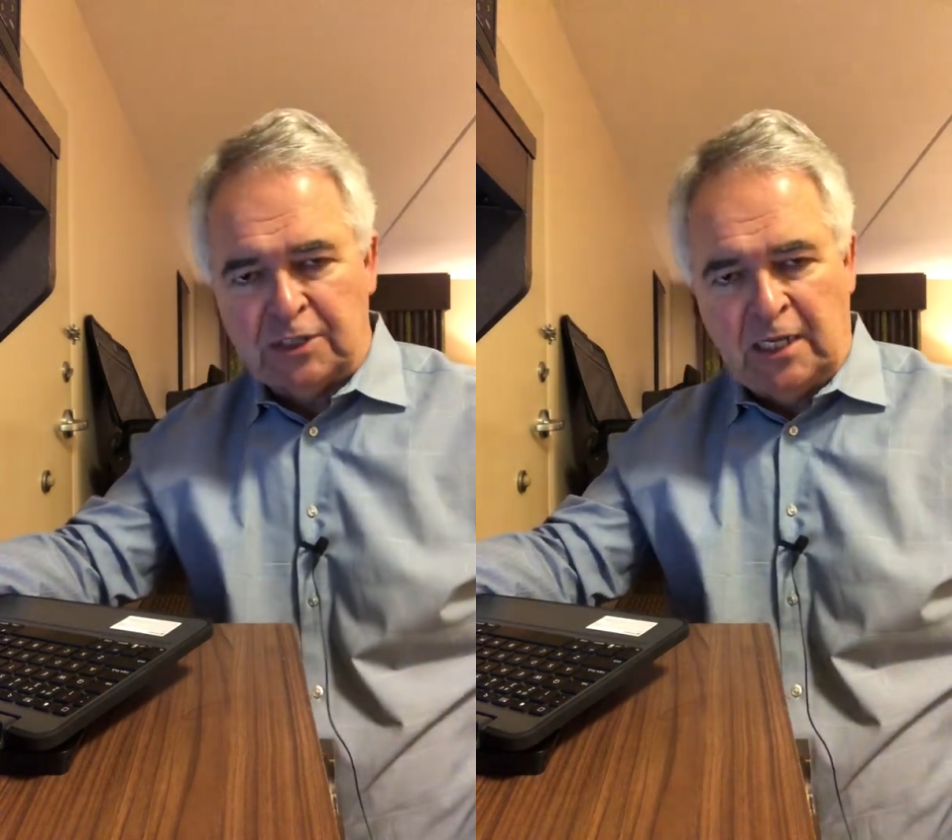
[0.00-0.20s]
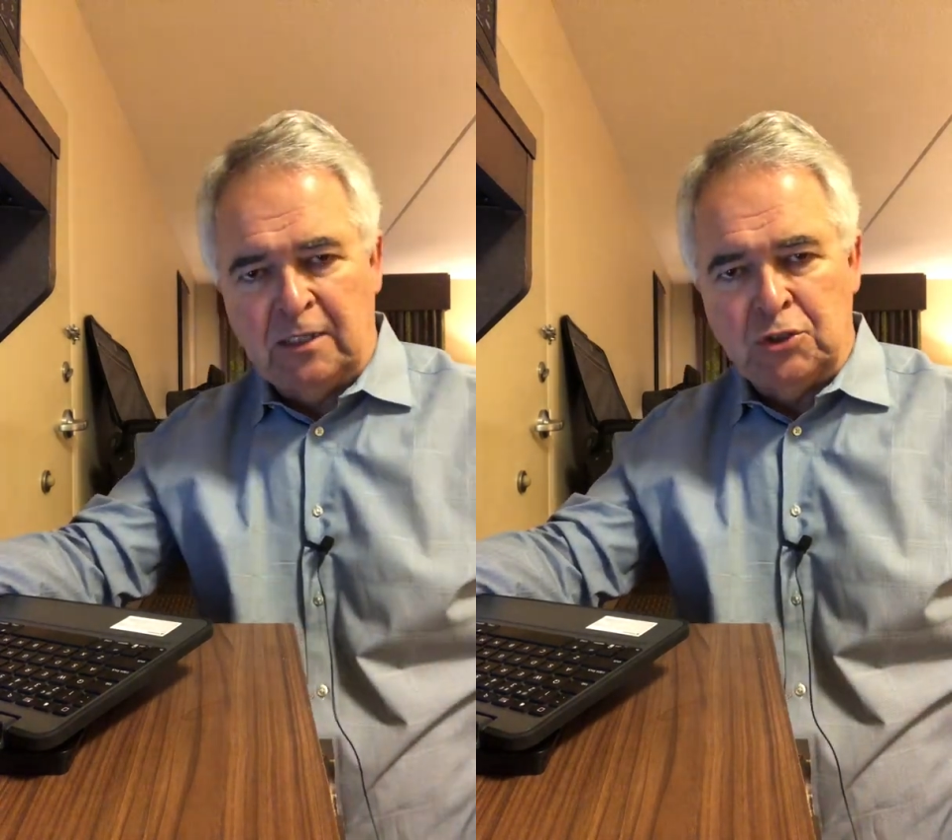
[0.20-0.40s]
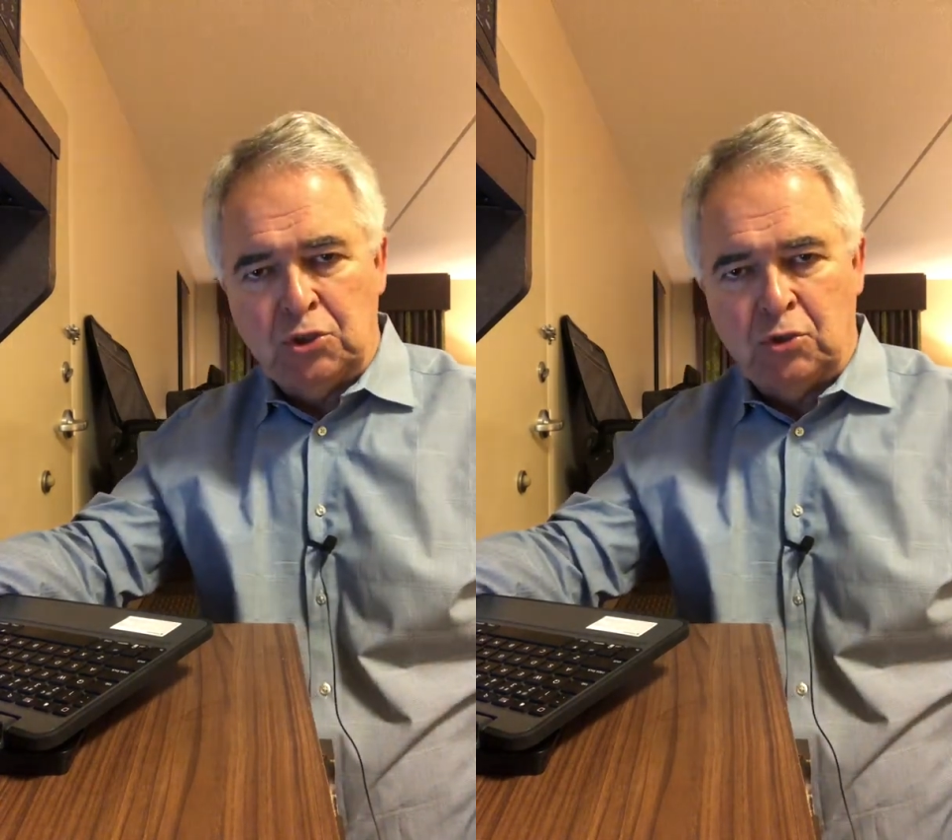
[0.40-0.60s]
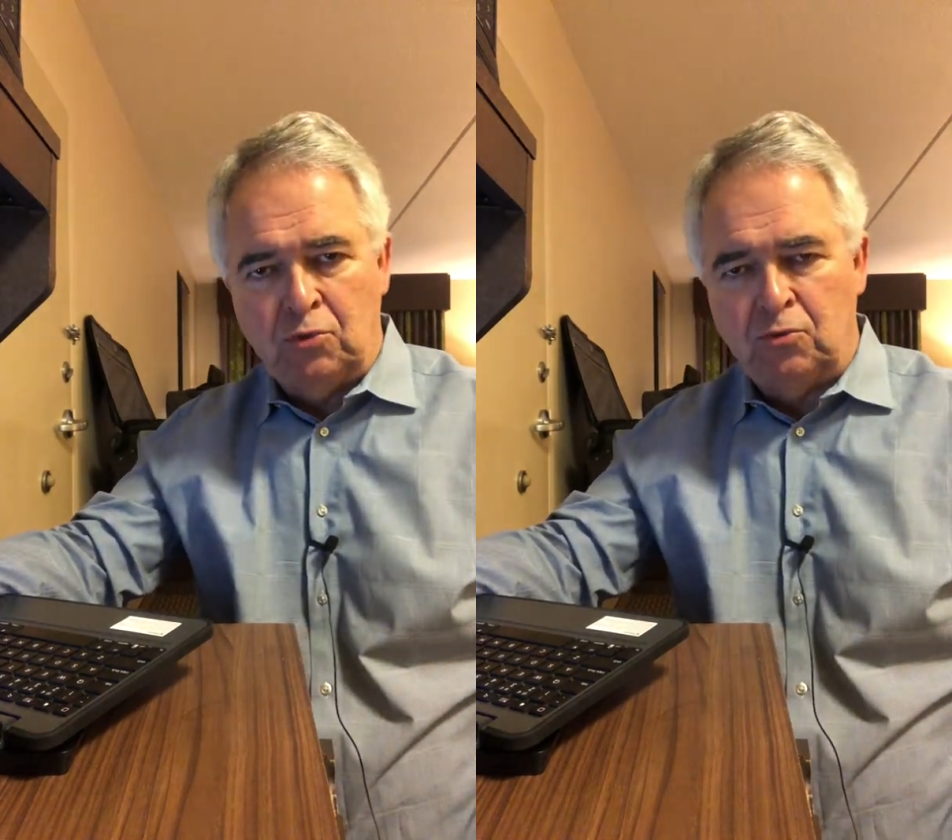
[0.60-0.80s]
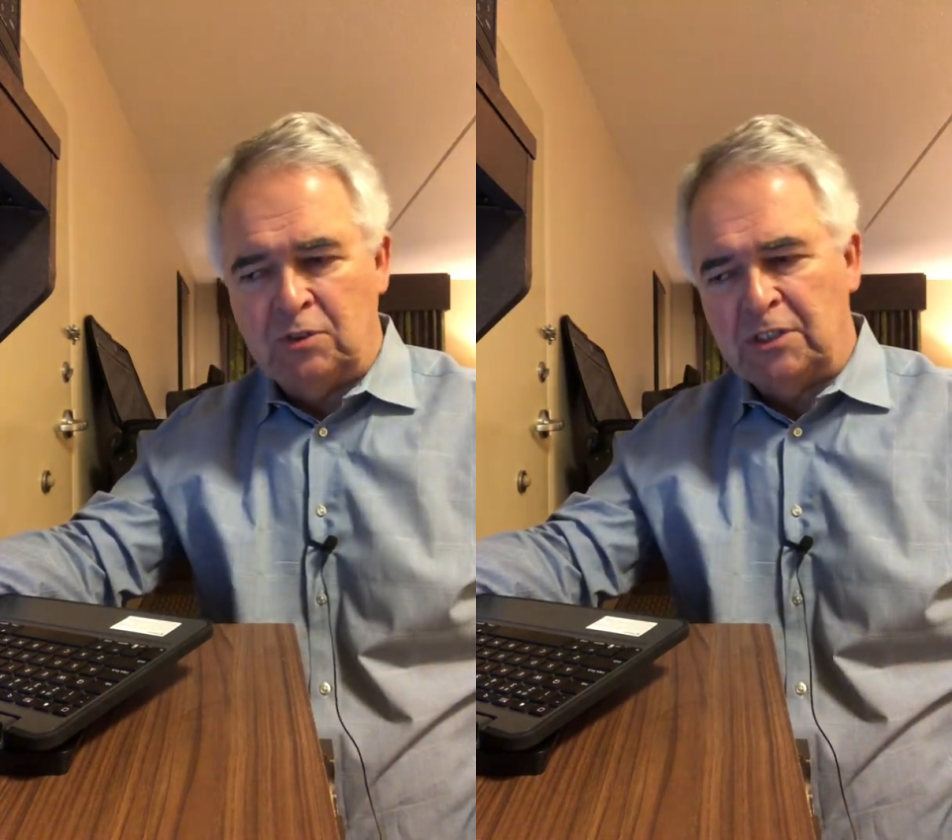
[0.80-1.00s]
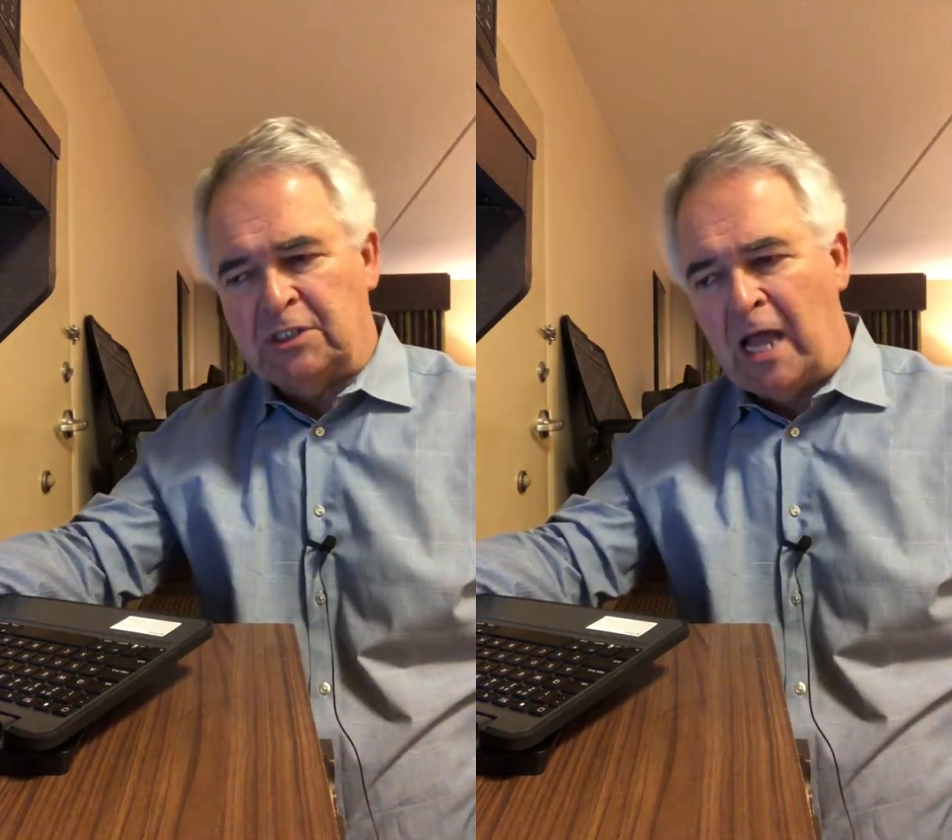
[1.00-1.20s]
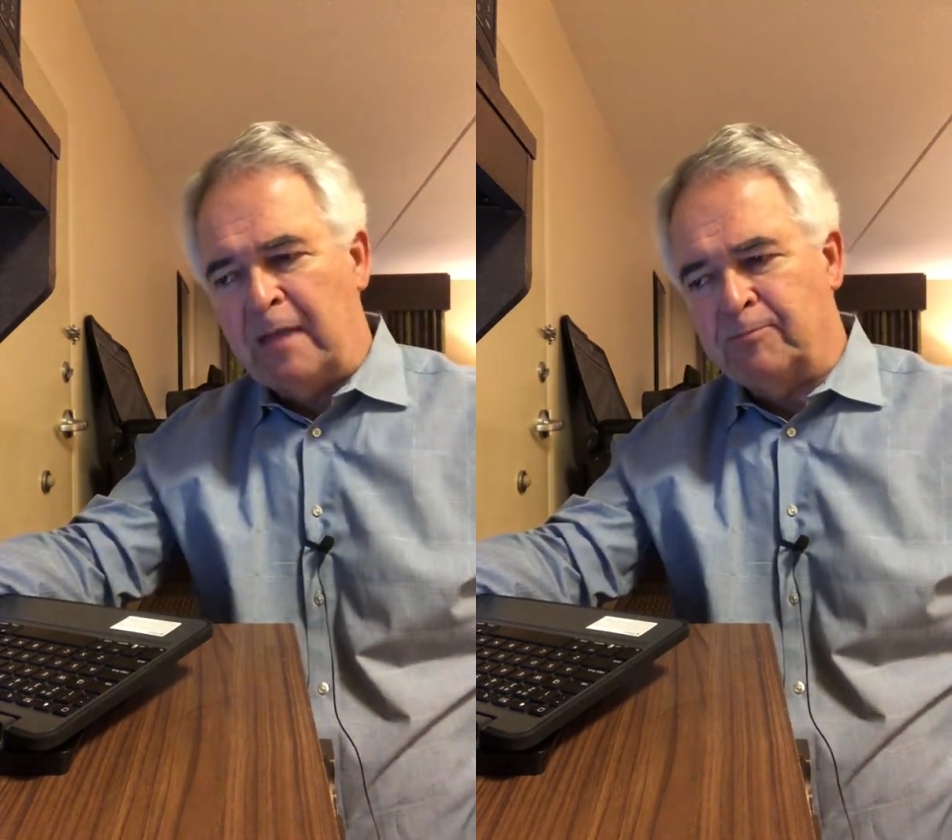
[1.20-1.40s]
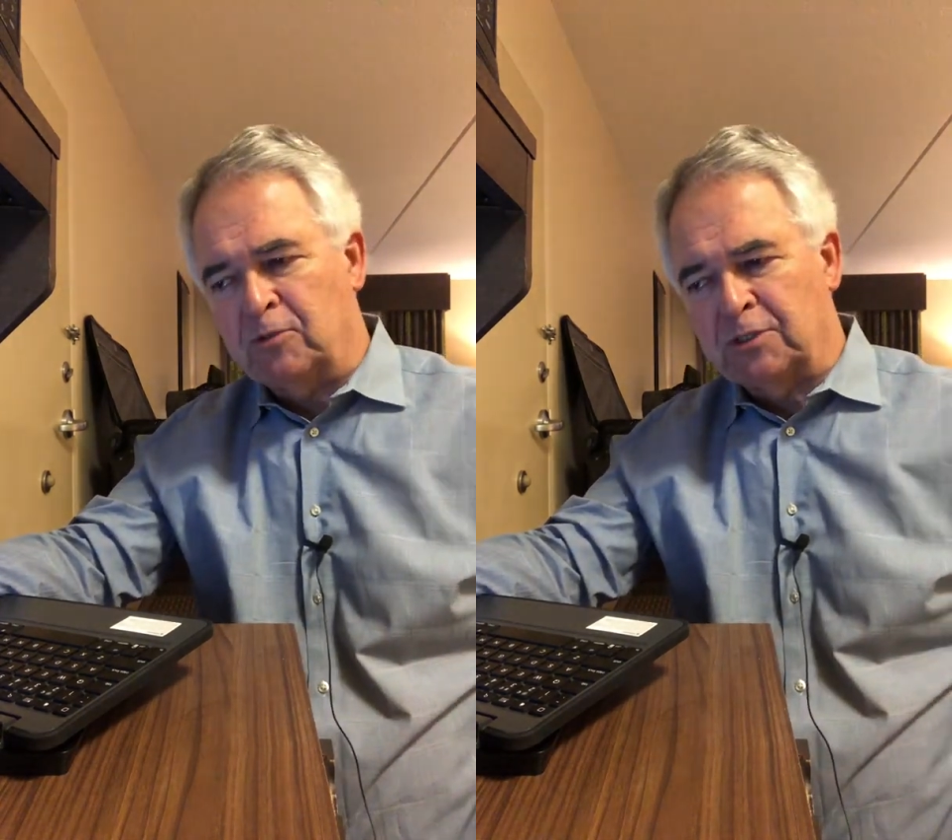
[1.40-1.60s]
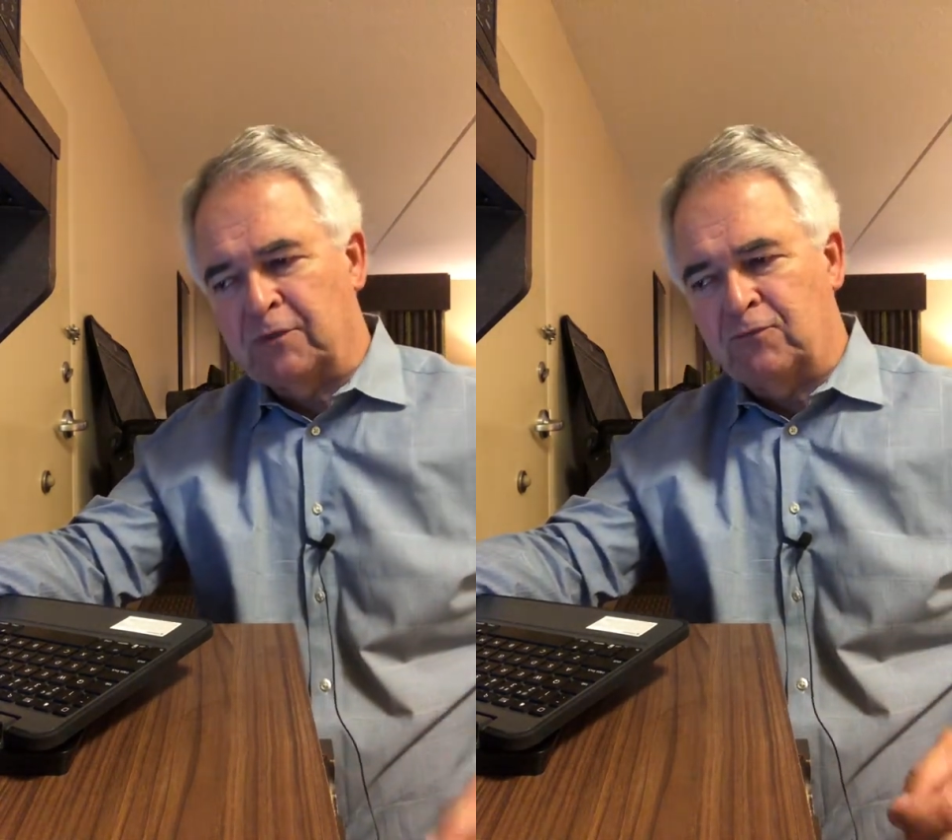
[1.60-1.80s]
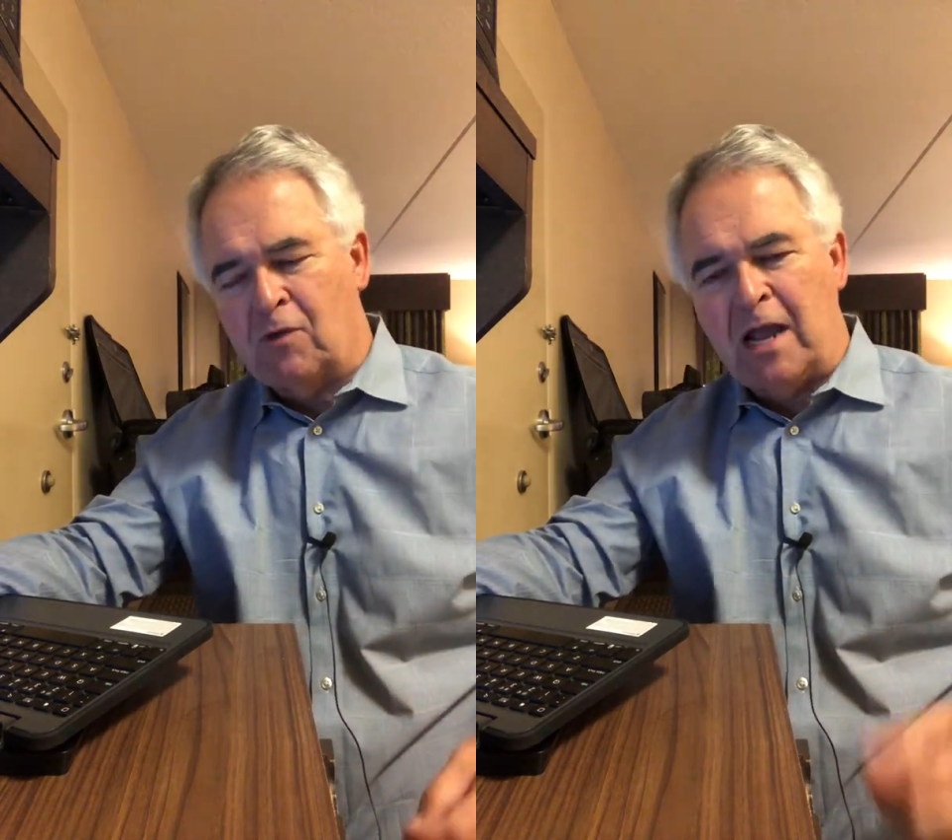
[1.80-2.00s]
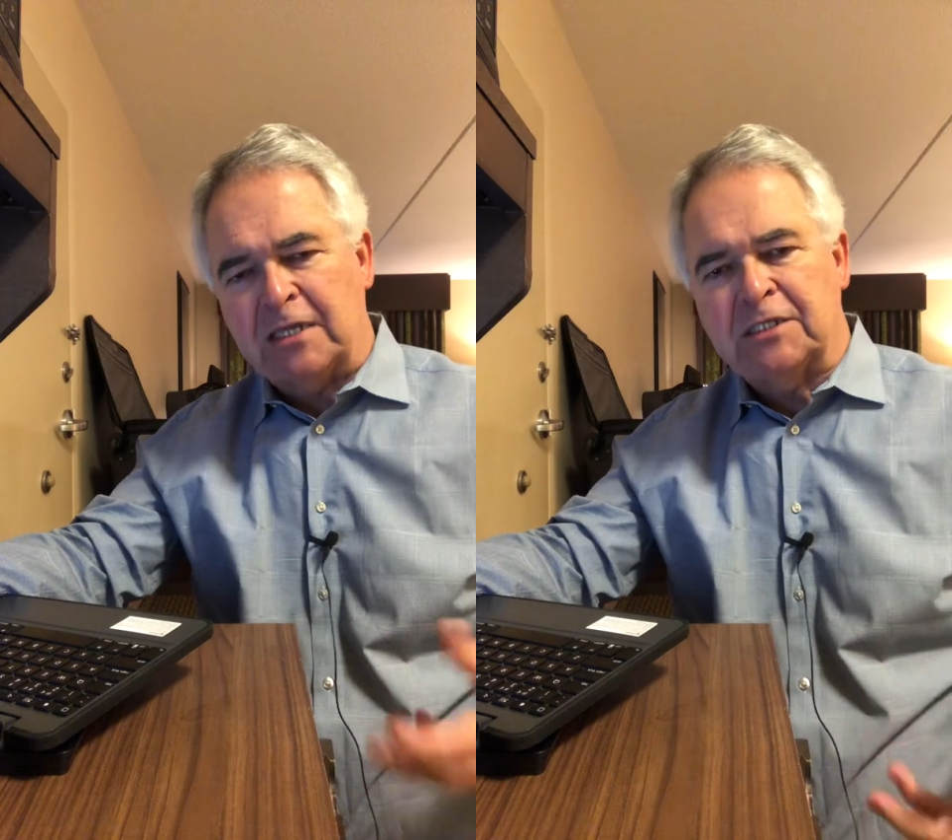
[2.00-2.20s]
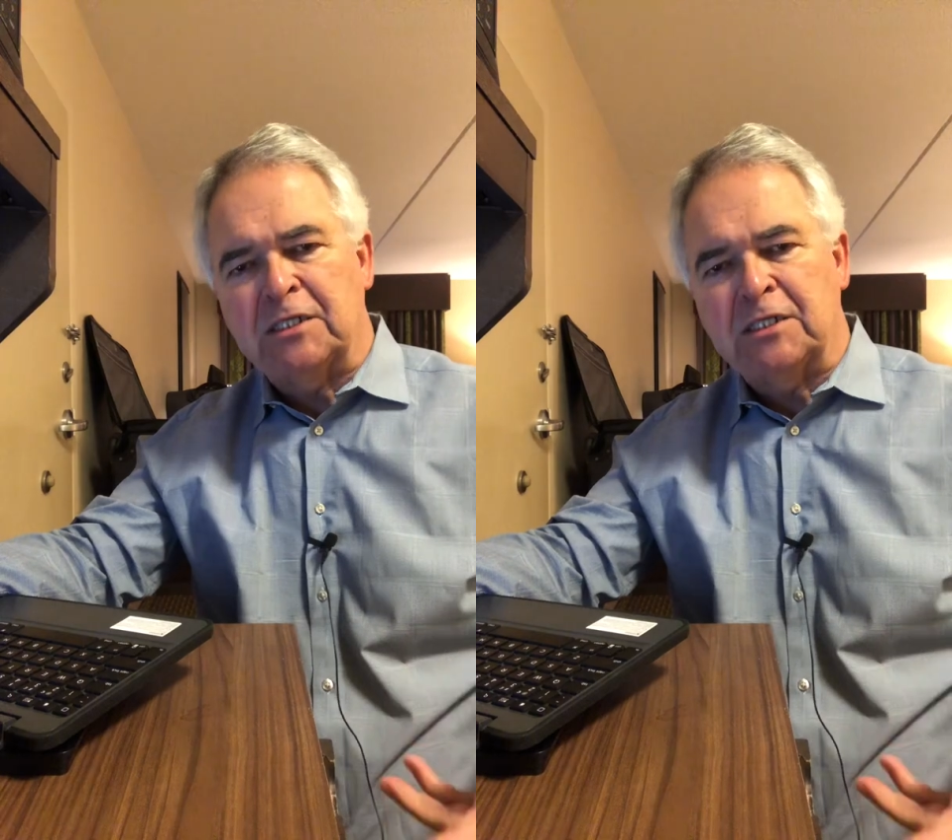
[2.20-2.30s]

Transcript: into disciples of Christ.